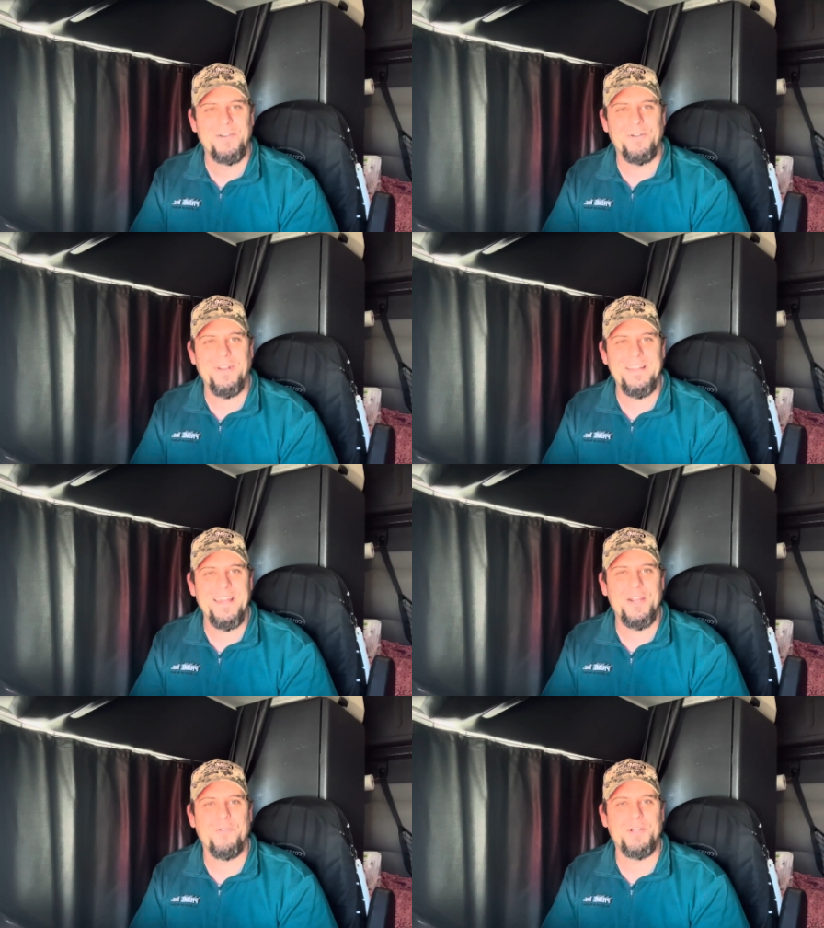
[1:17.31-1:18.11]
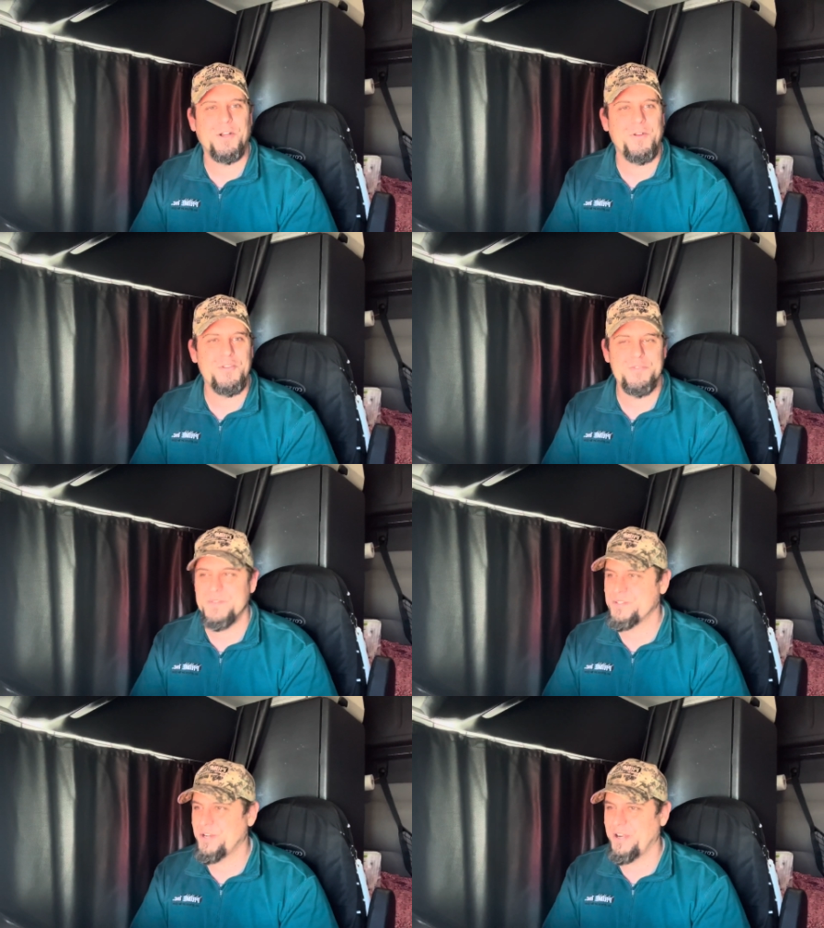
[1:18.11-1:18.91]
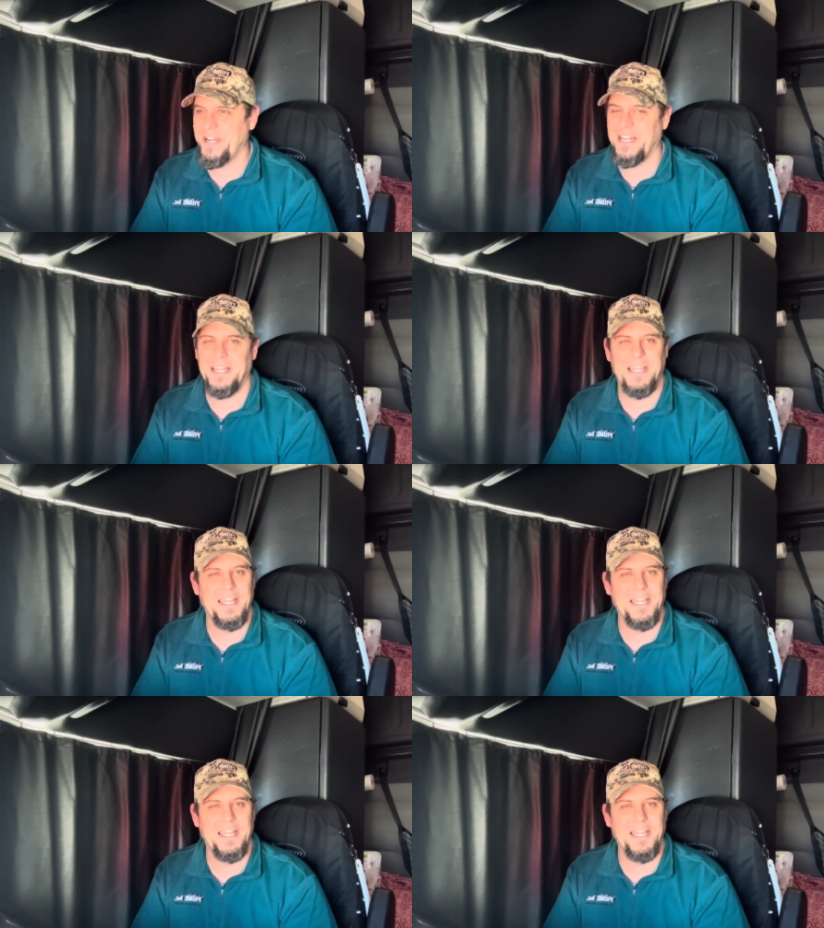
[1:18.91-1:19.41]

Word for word: We ran that over to Carthage, Missouri,